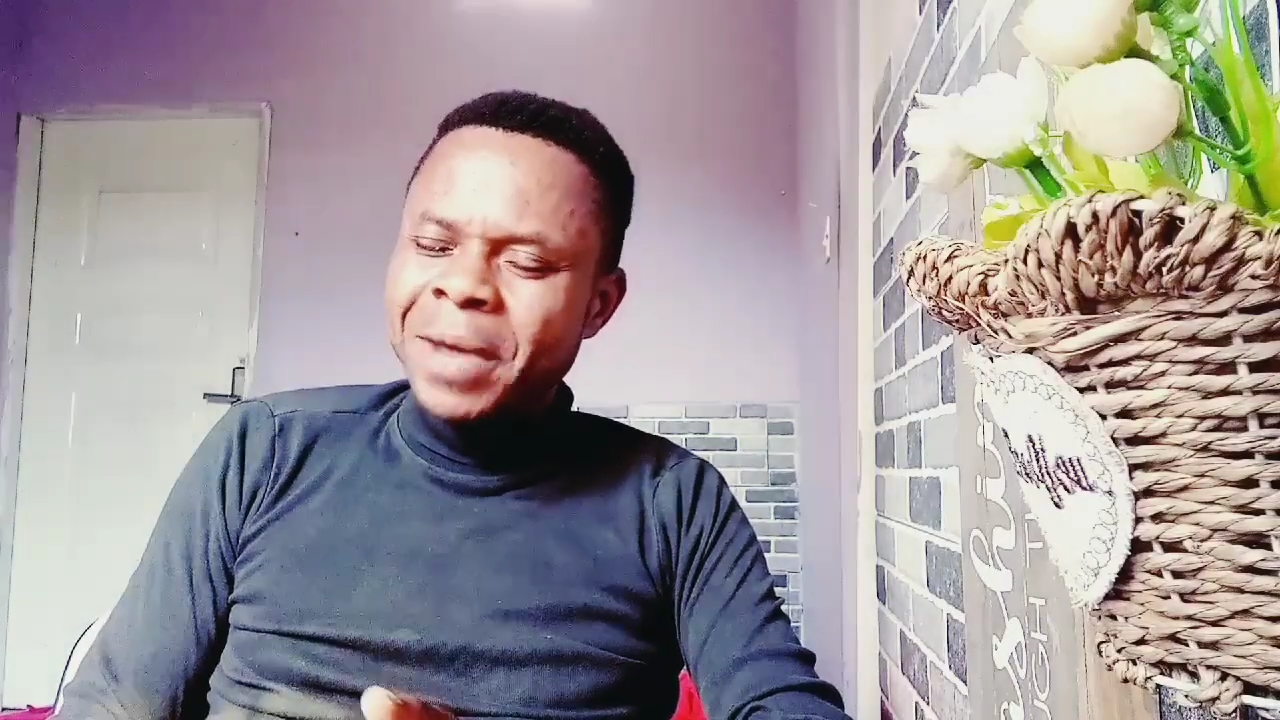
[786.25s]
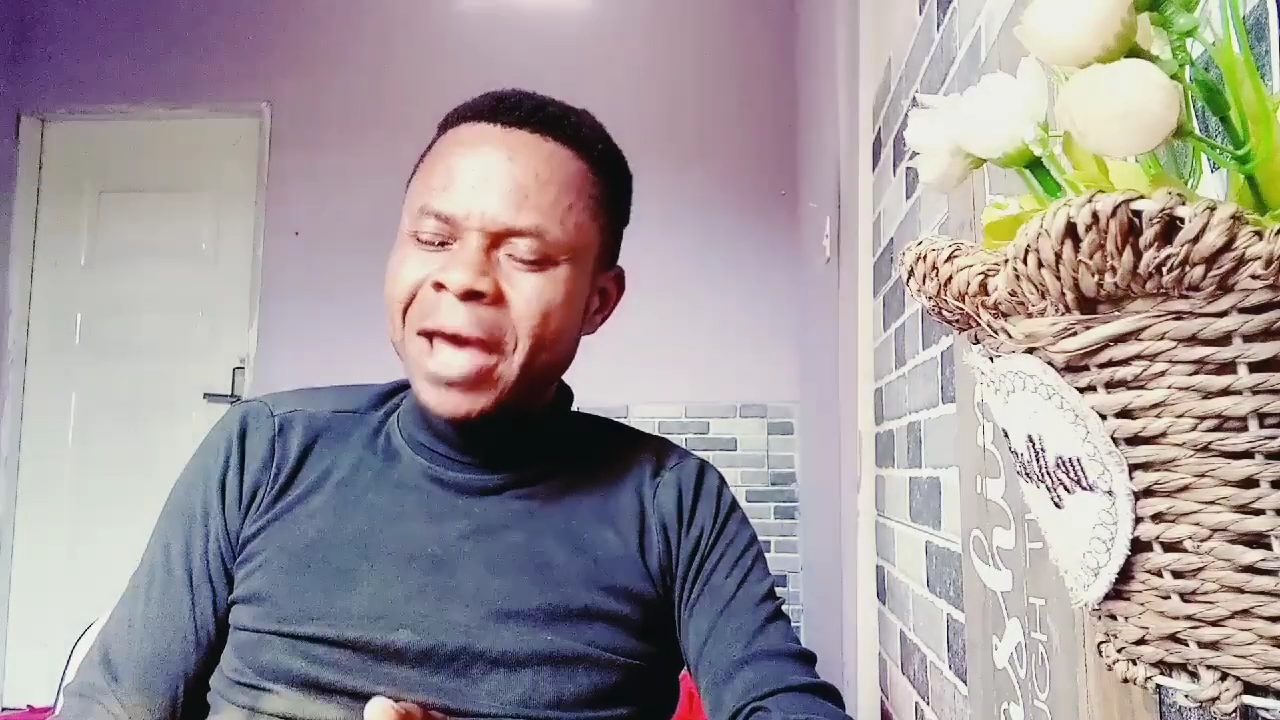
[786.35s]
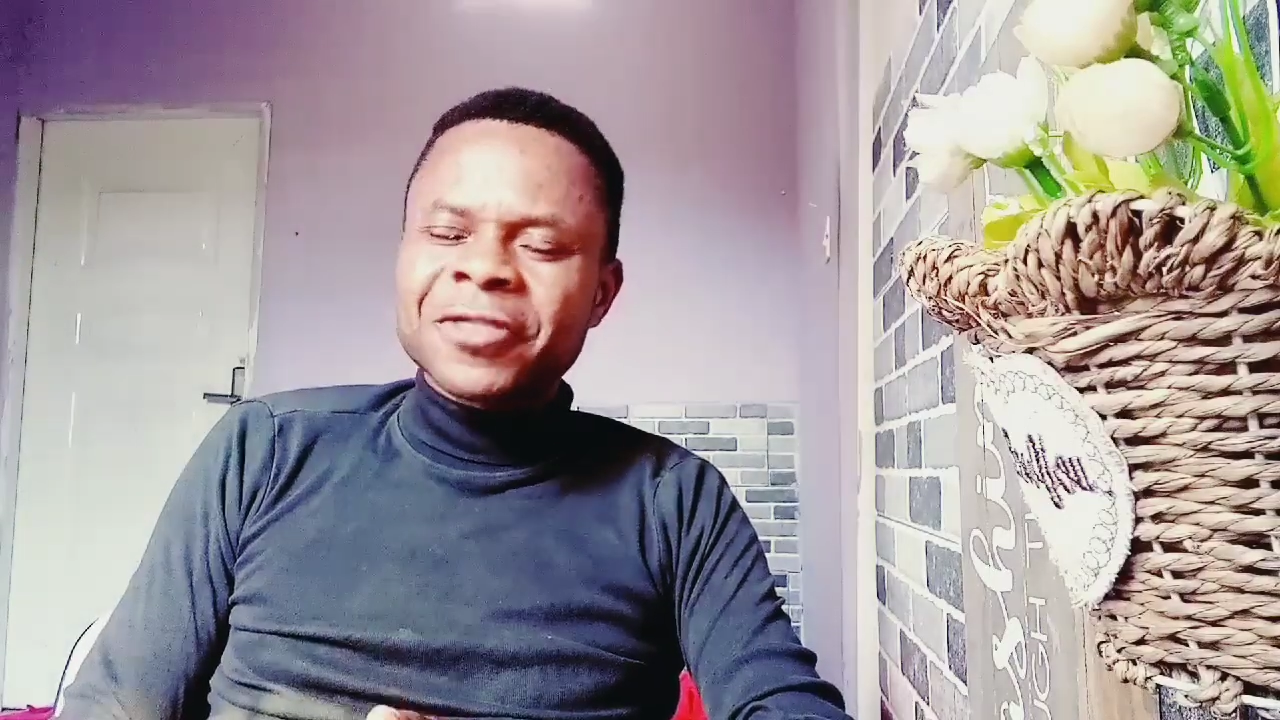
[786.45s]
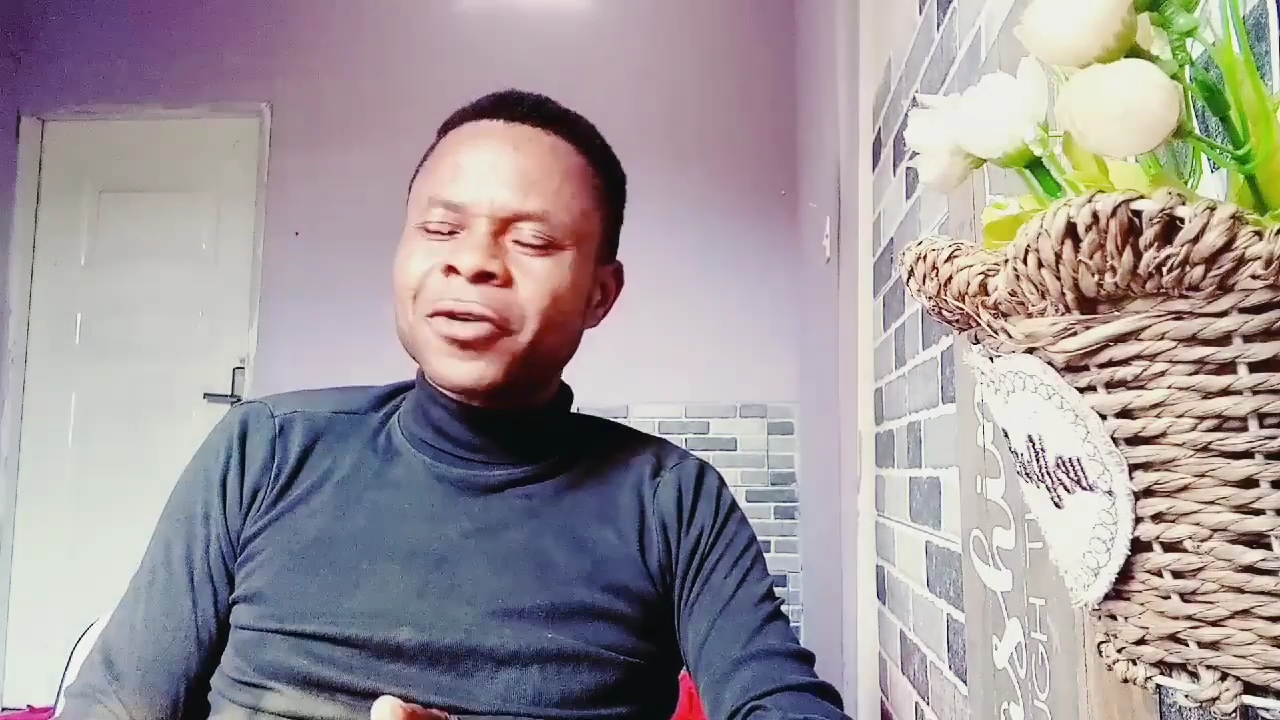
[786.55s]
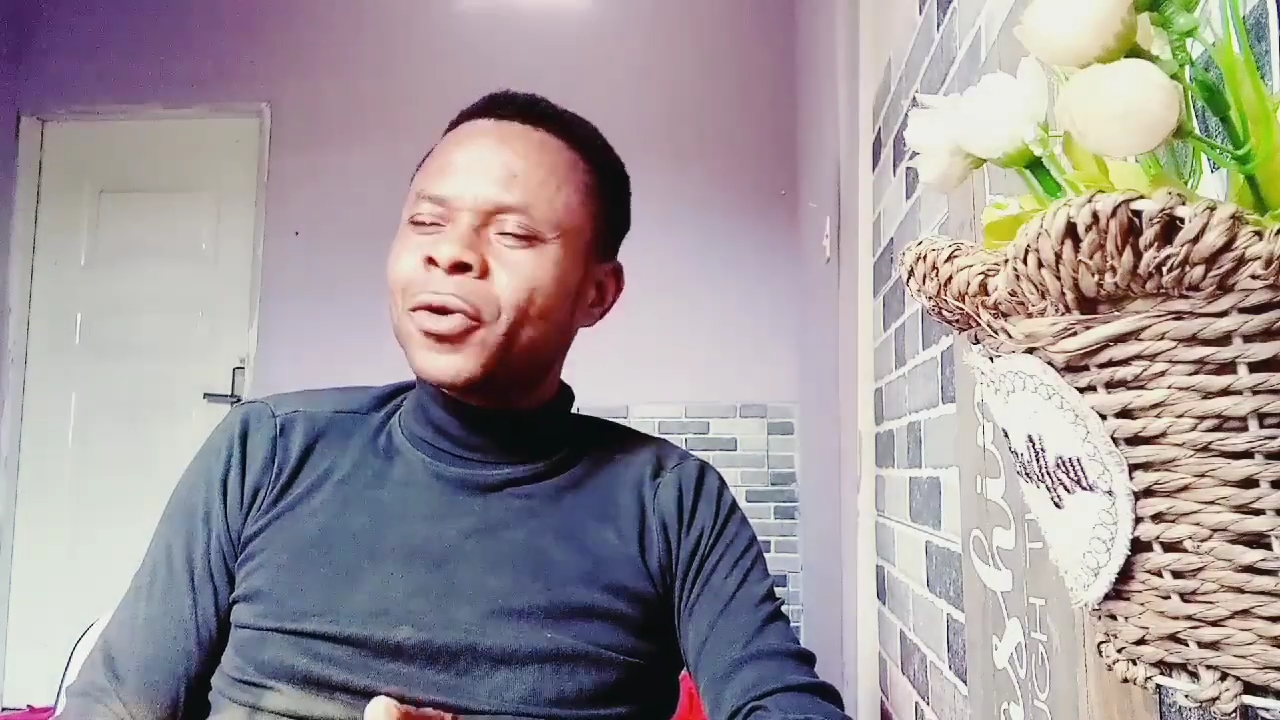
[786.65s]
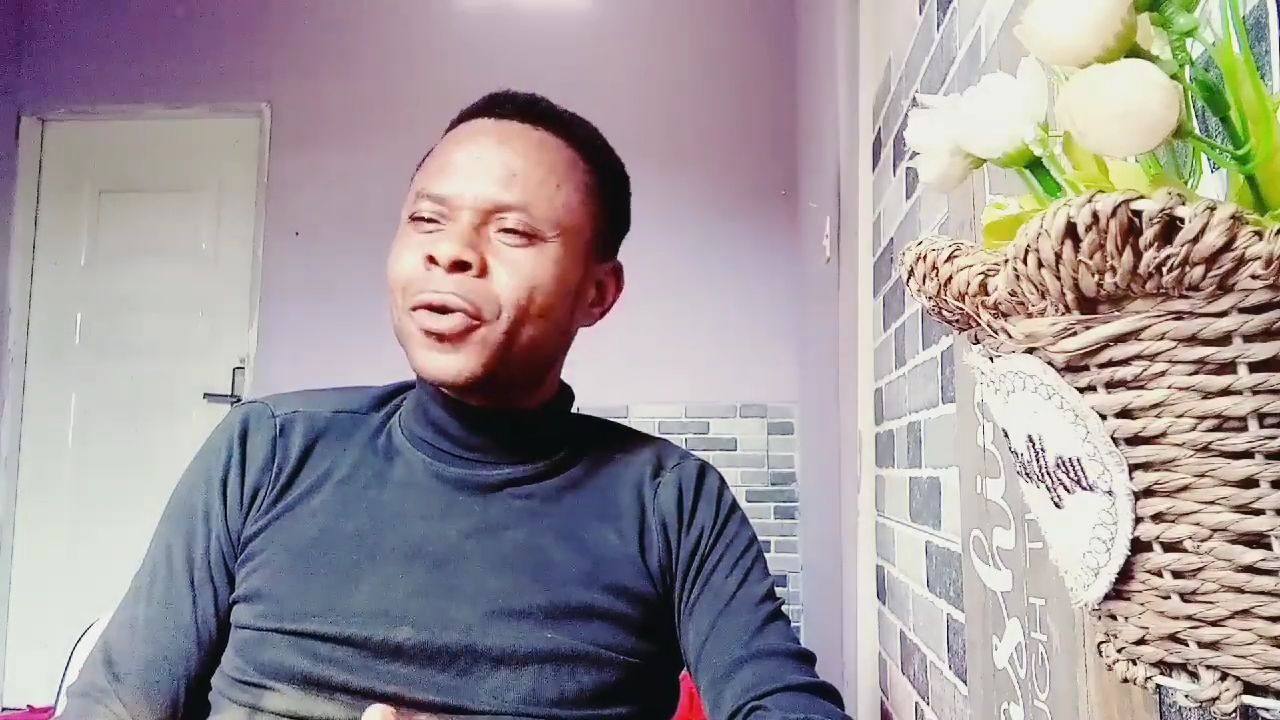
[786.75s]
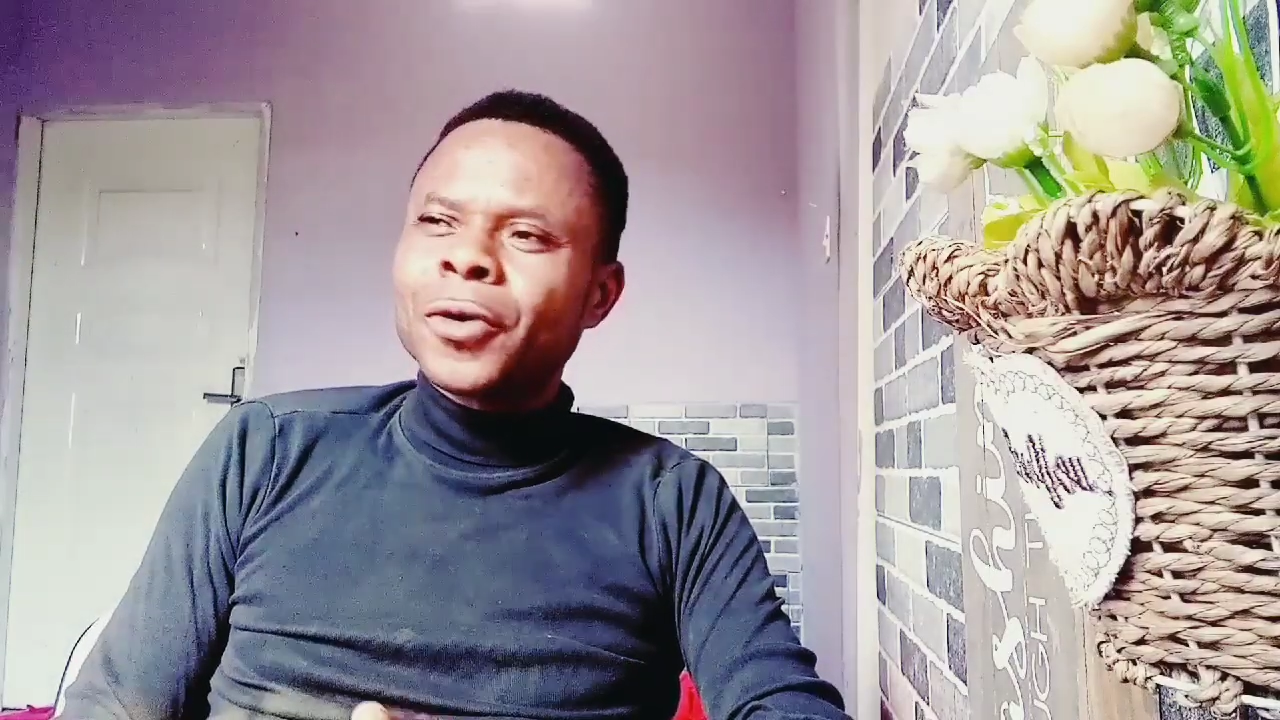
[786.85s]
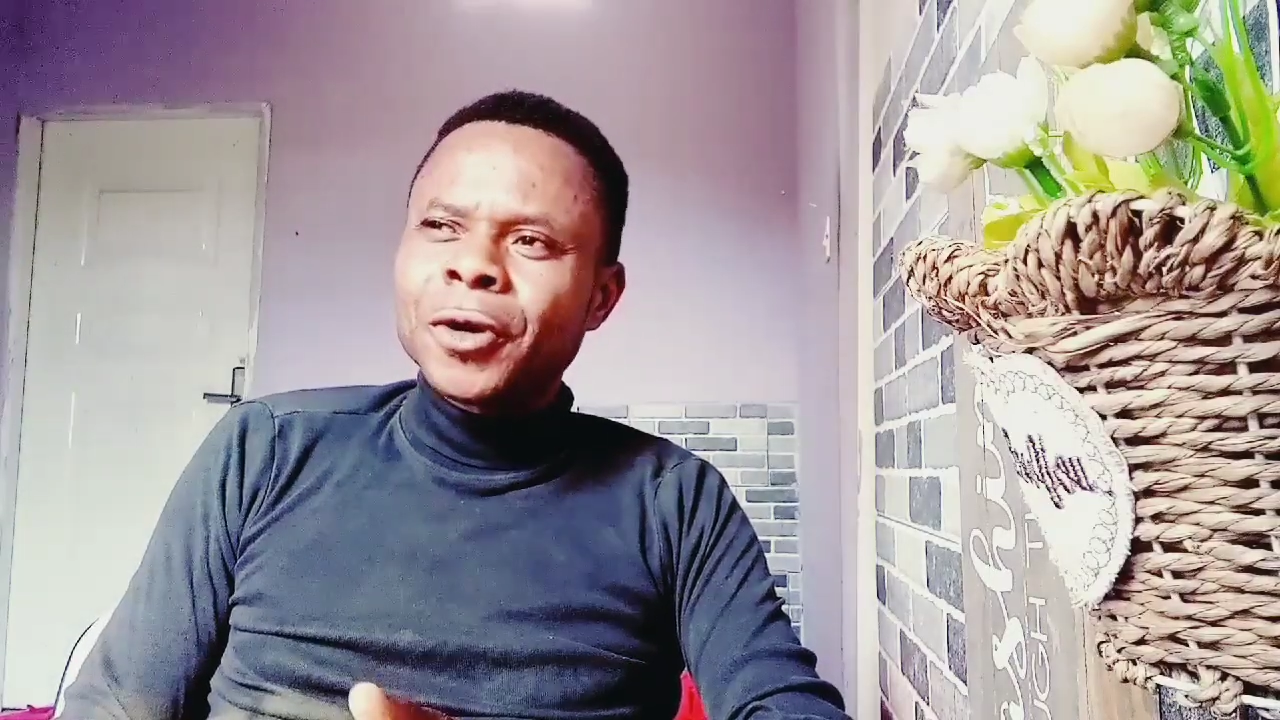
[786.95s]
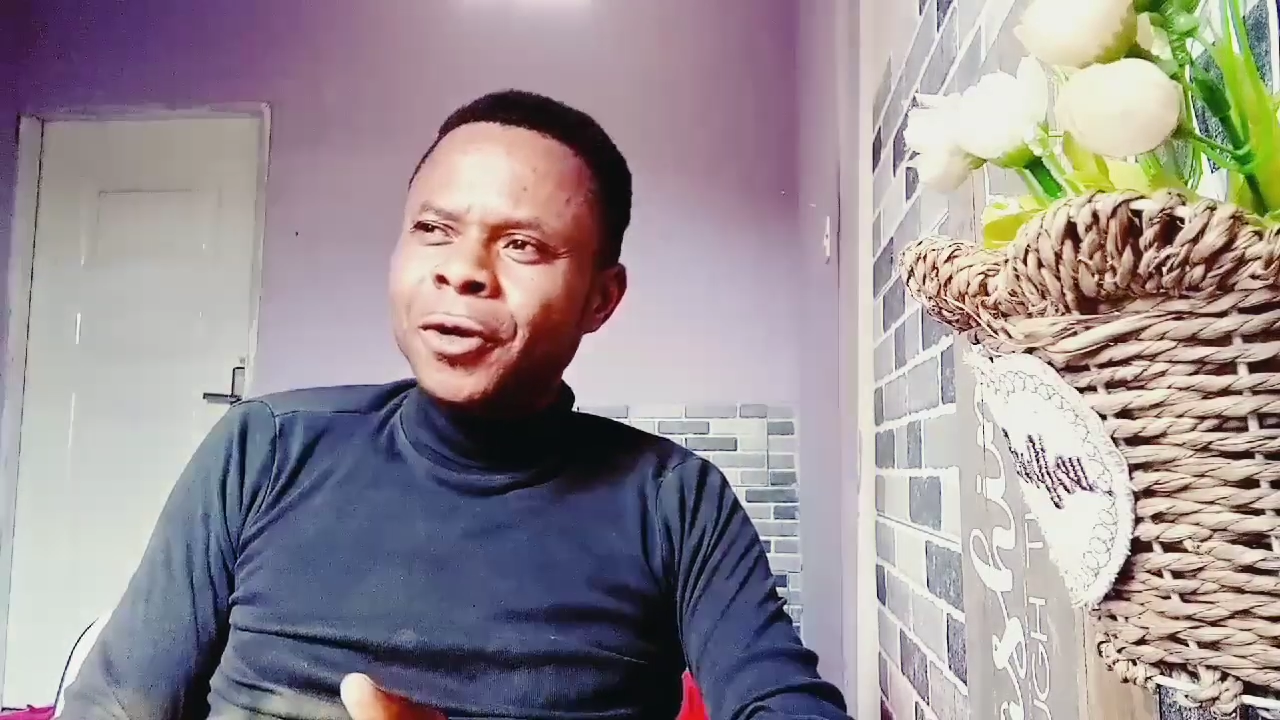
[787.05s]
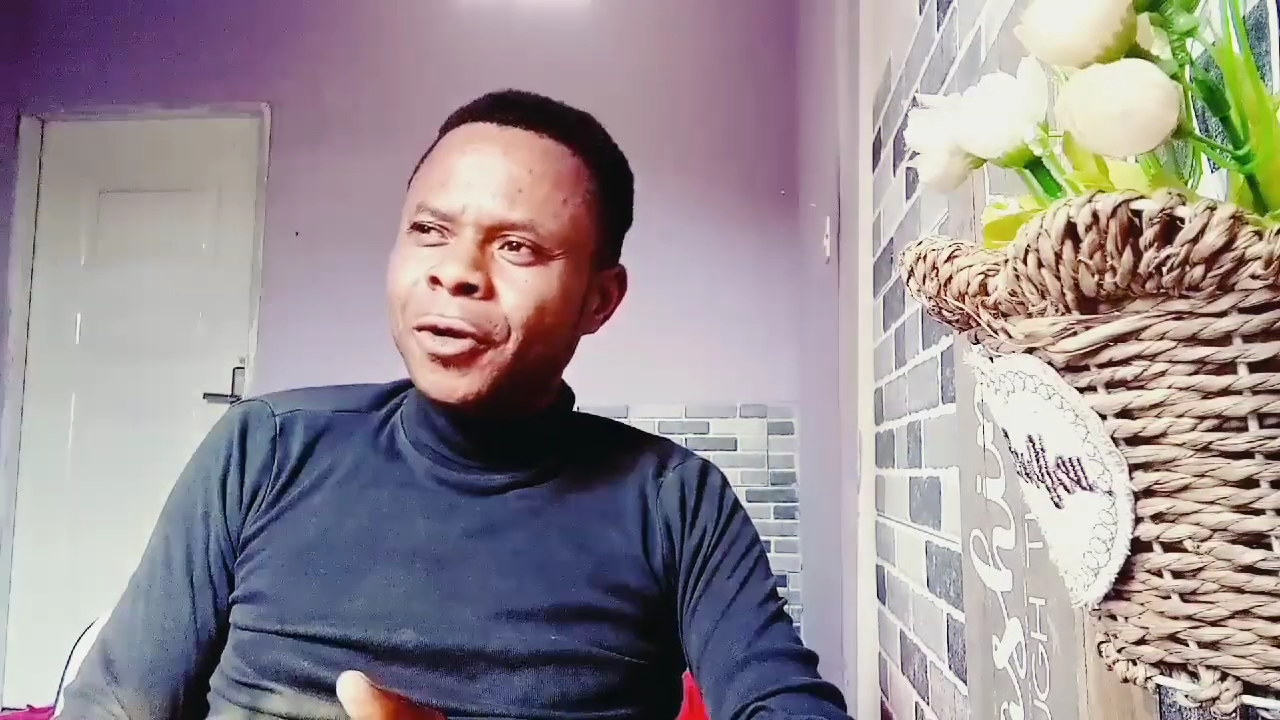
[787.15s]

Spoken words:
Bethel.